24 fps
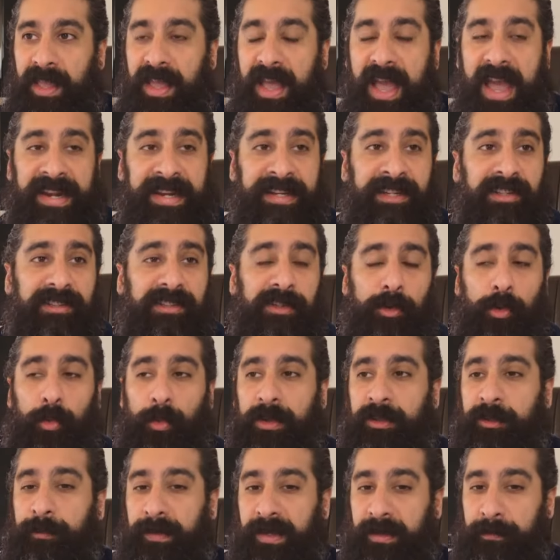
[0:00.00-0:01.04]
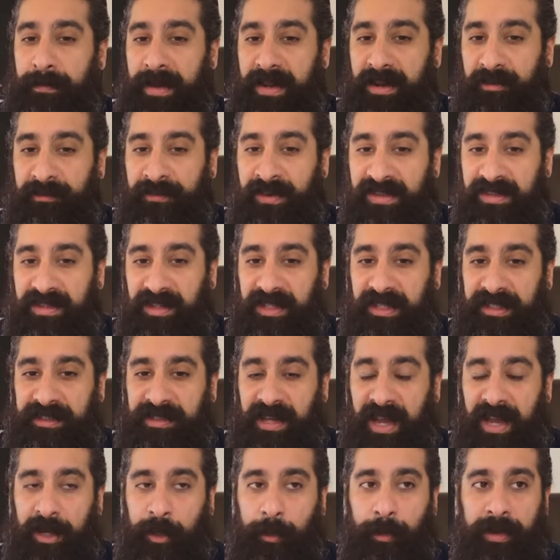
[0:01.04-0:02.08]
And it doesn't always mean men are physically
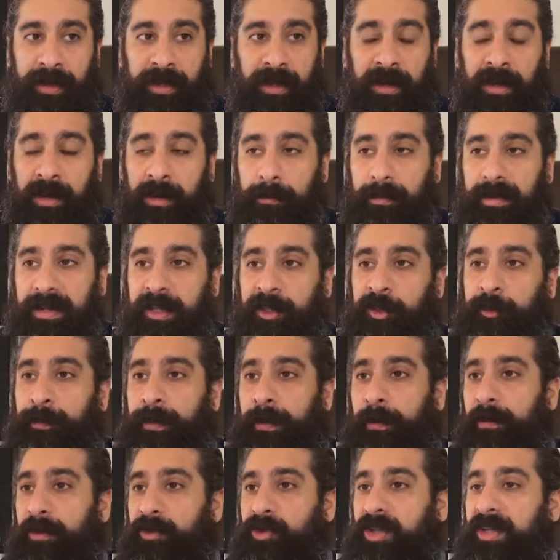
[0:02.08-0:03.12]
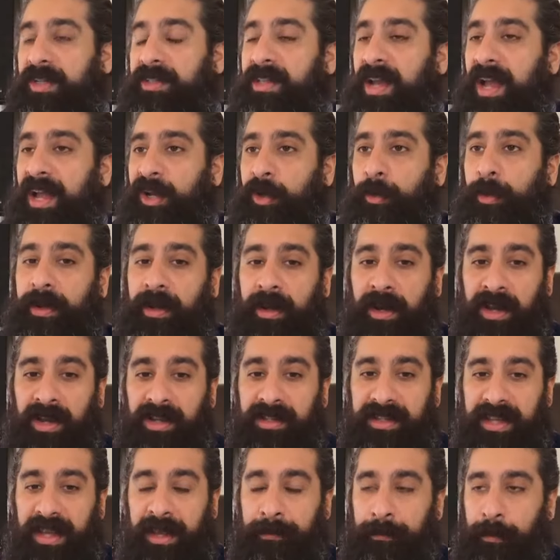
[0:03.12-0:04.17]
dying quicker, but they're spiritually dying quicker.
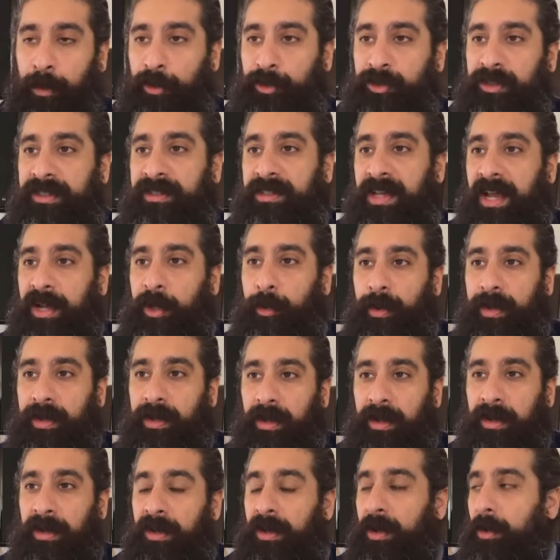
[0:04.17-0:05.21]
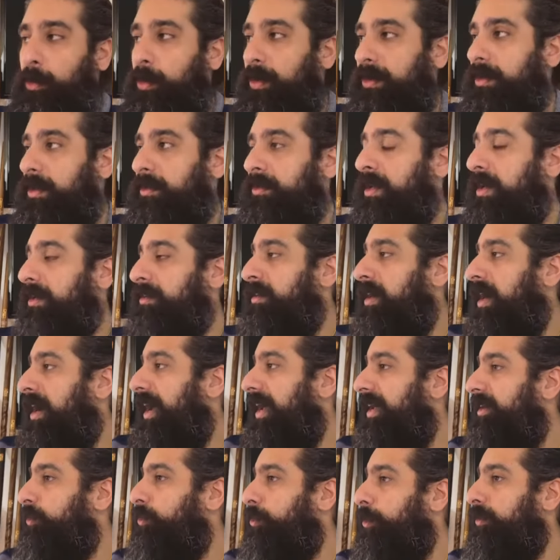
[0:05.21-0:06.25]
They're emotionally dying quicker. What the
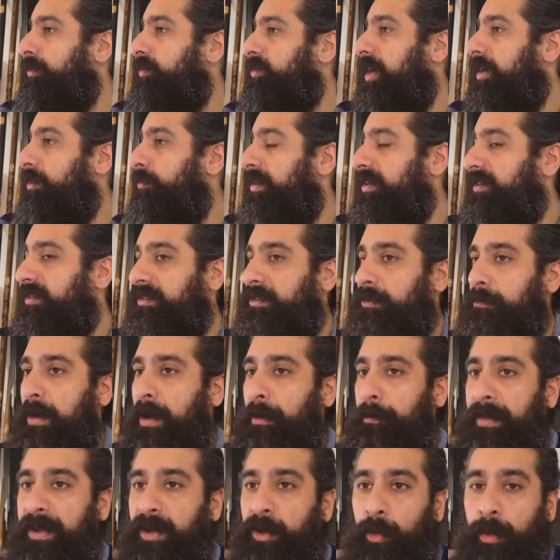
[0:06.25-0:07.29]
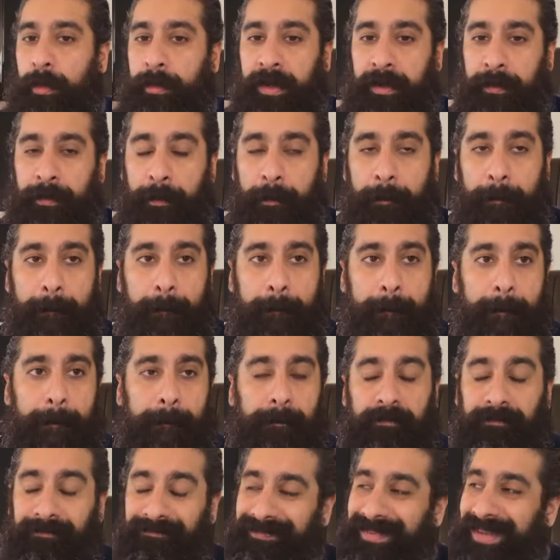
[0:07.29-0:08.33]
highest suicide rates is among men or women?
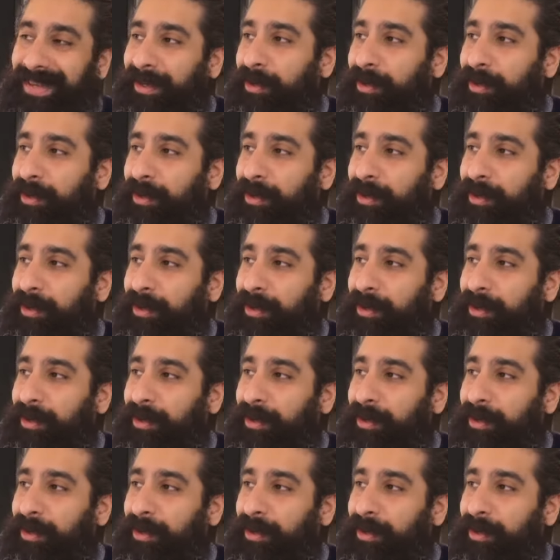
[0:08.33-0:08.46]
There